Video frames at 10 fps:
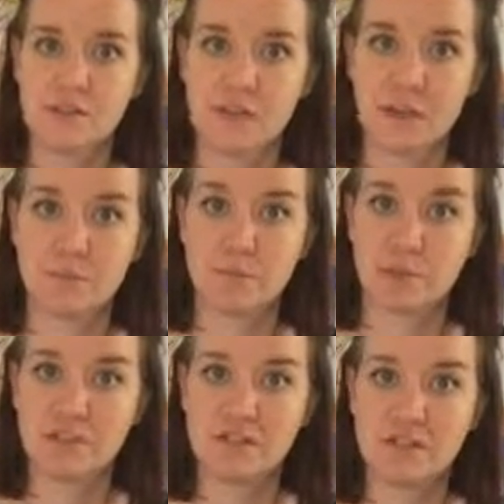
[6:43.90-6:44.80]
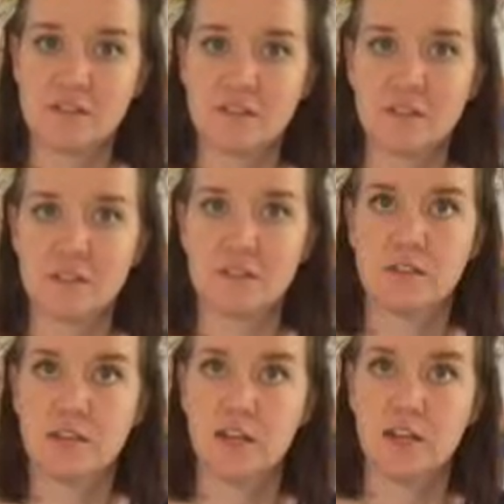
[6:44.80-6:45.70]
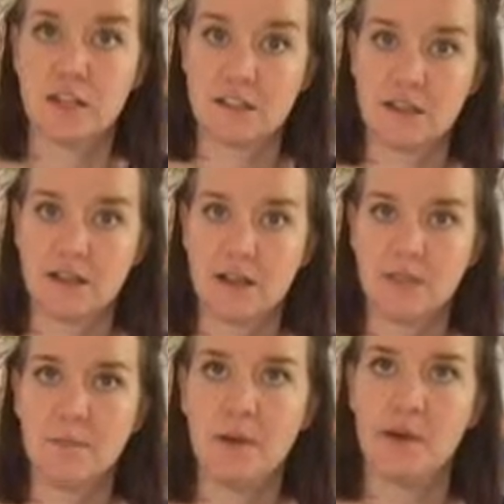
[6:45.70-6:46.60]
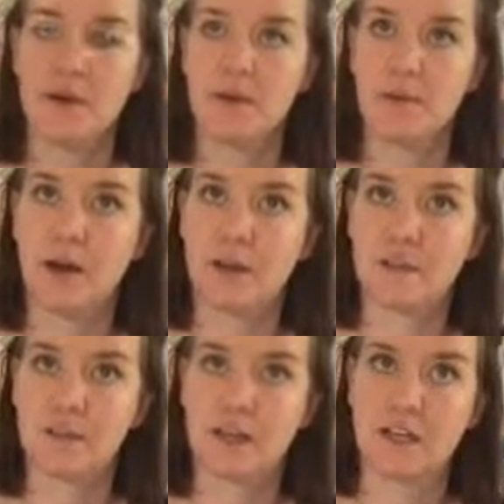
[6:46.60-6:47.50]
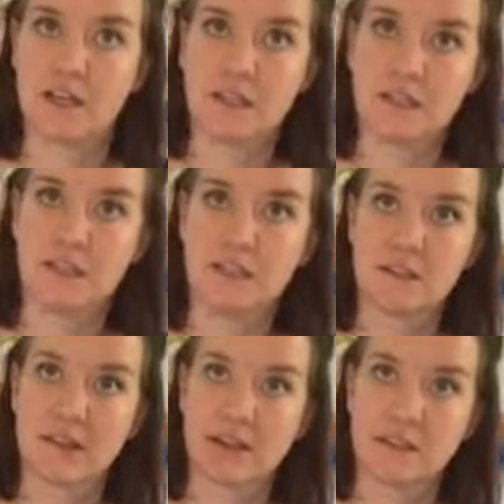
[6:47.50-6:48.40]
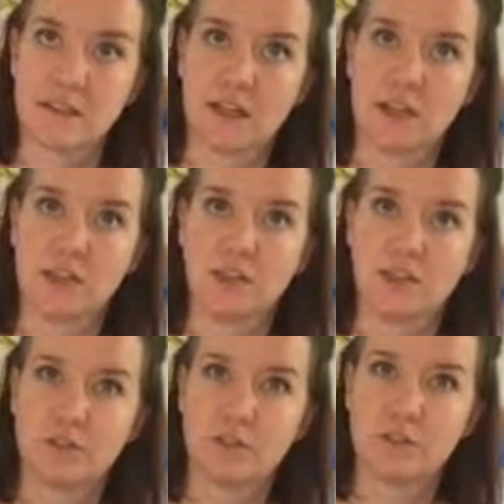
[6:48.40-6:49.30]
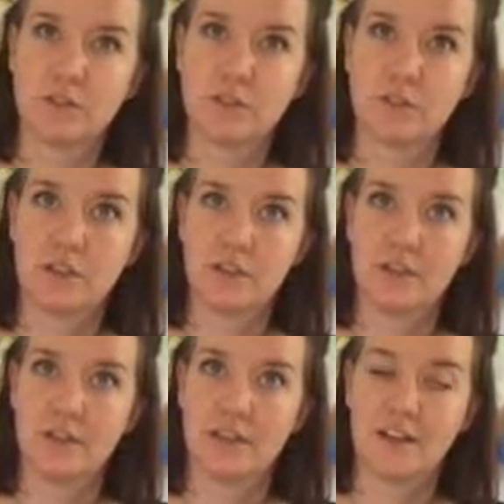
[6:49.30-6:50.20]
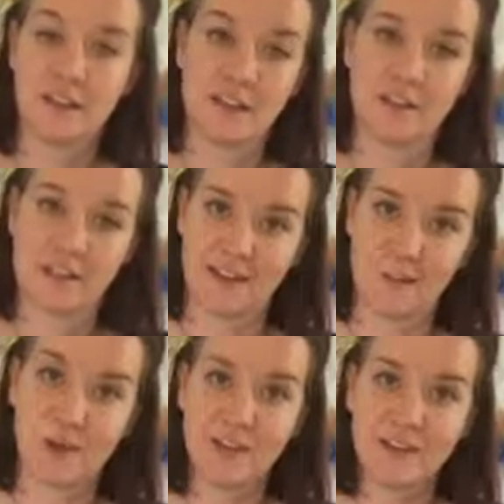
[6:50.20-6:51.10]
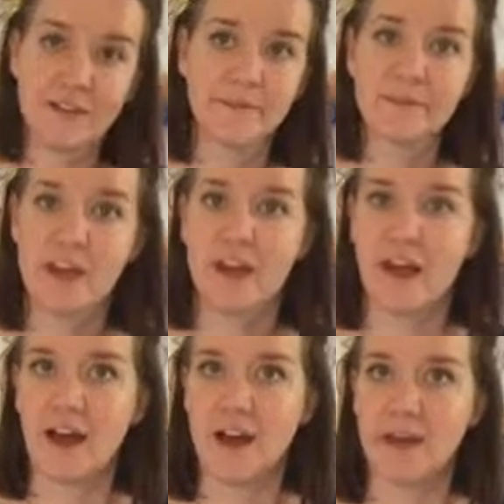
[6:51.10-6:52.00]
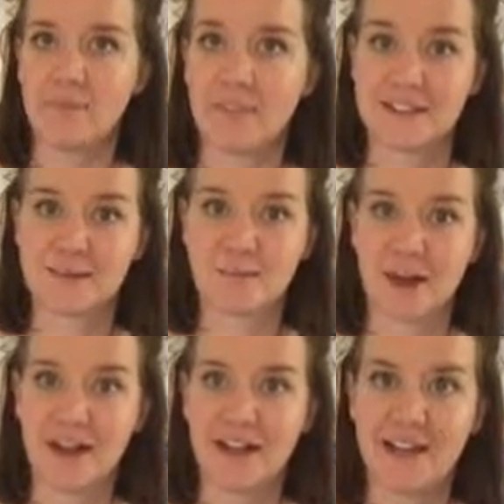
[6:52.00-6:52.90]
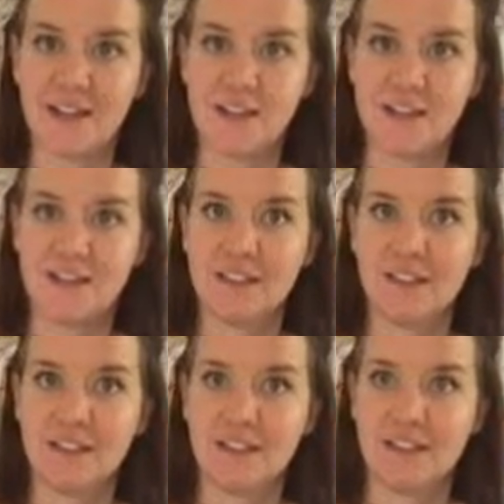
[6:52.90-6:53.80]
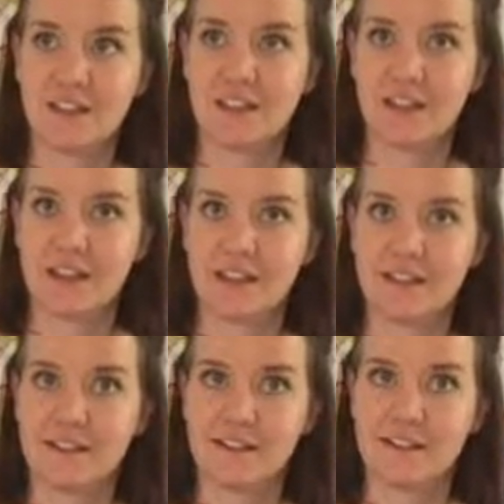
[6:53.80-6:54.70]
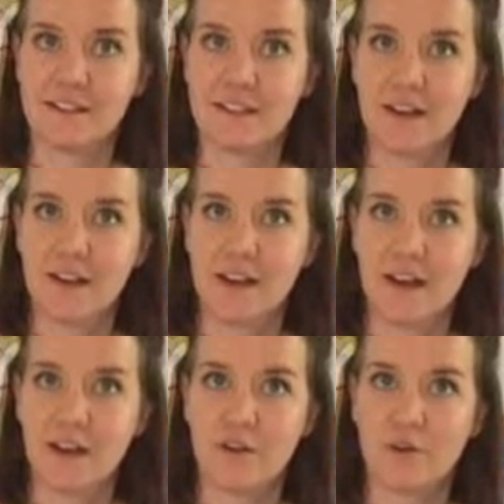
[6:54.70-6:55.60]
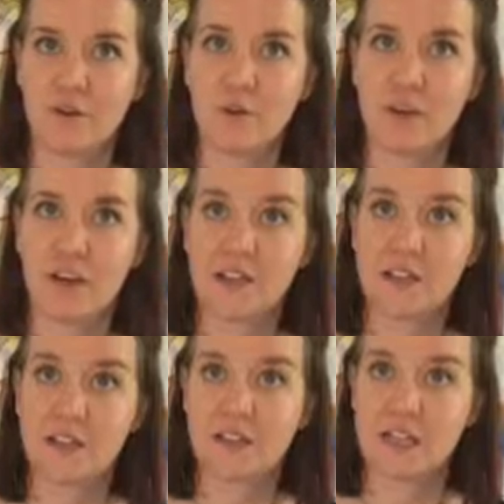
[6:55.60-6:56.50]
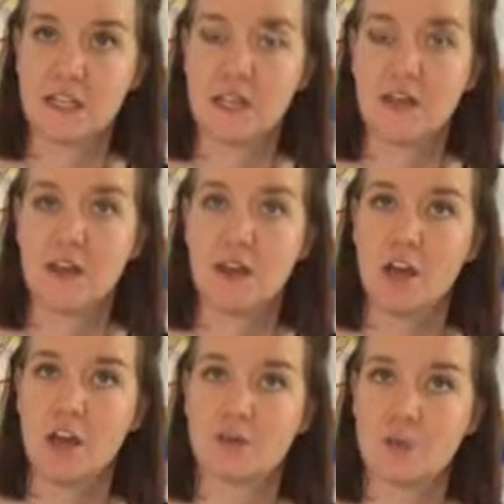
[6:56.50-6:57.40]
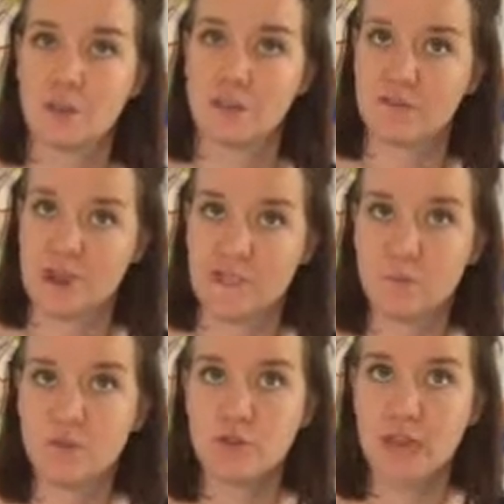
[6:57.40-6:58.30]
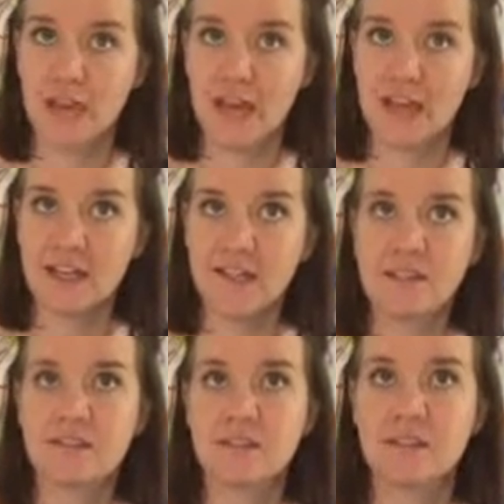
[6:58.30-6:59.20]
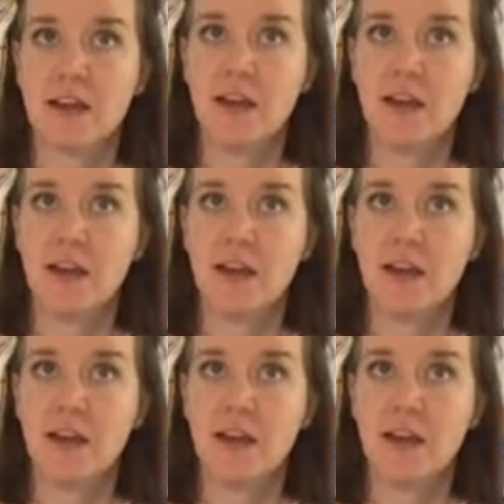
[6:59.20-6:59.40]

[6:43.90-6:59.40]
paid promotions on Instagram, and part of that is that I don't think that they're worth it. That's my opinion. I think that from what I've seen doing Facebook ads